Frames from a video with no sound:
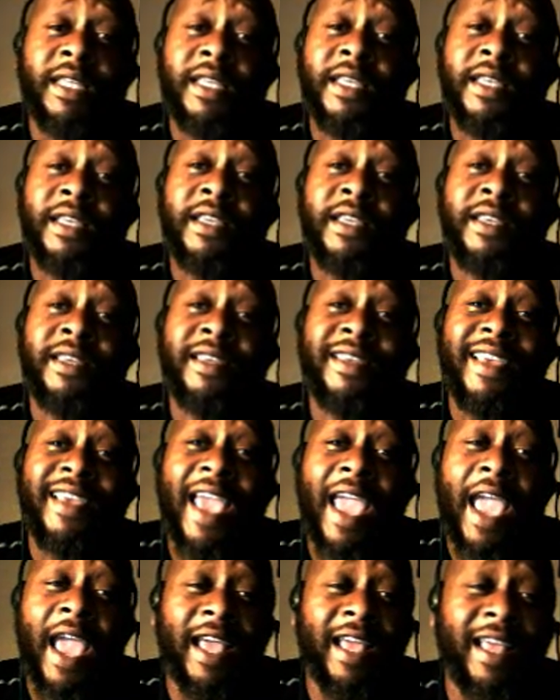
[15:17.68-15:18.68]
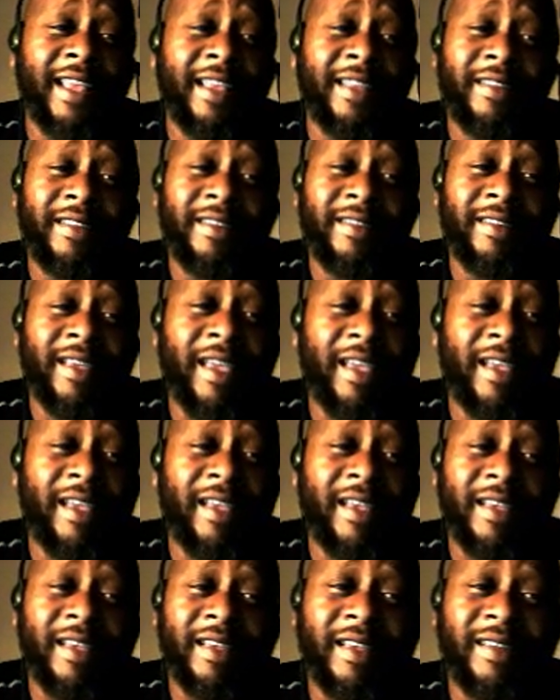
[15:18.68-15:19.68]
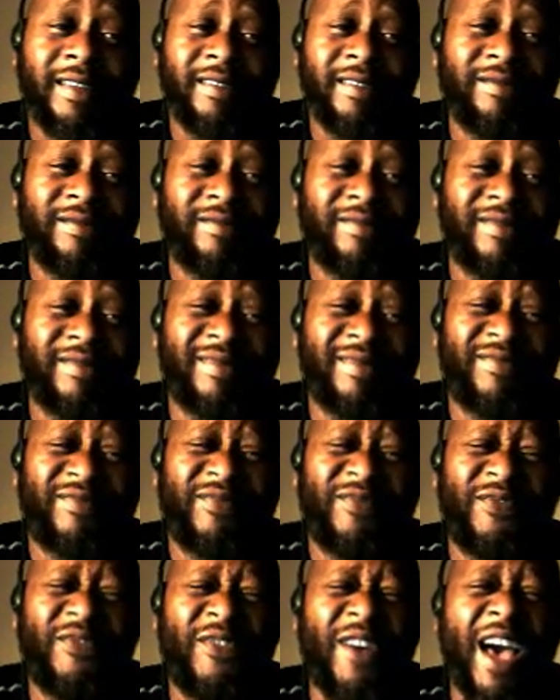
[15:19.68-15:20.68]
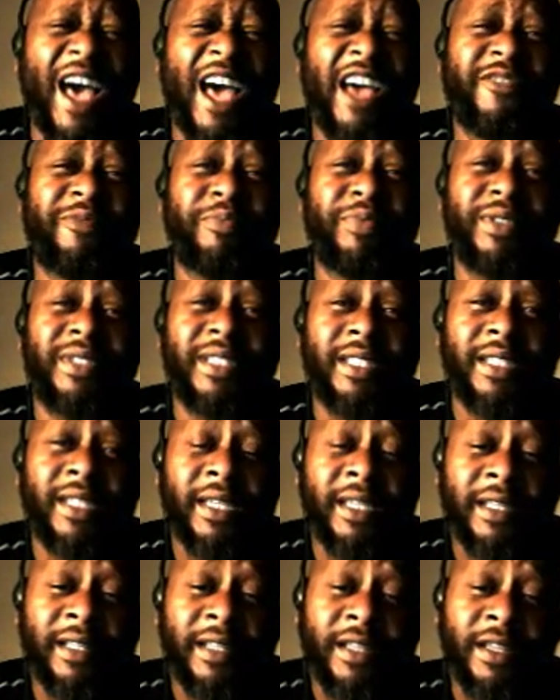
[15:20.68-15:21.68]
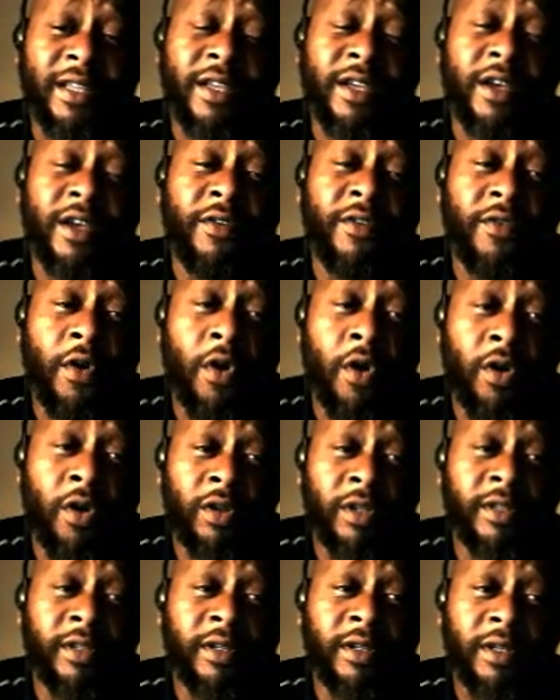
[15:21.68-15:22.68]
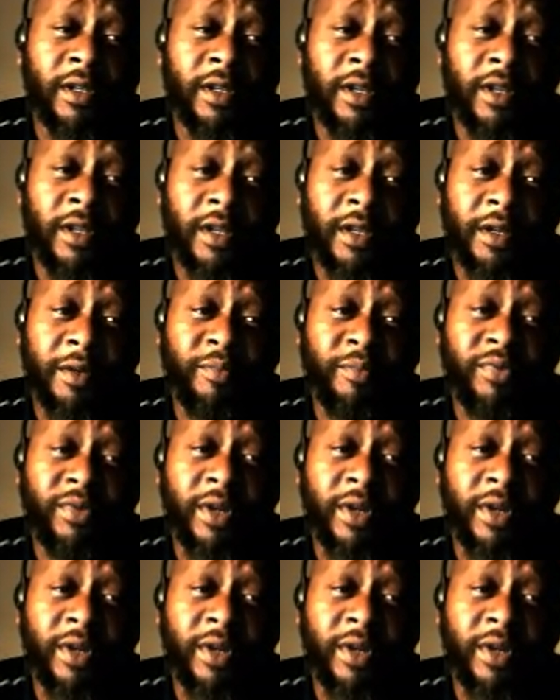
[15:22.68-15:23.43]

5% of all the predators that said it was their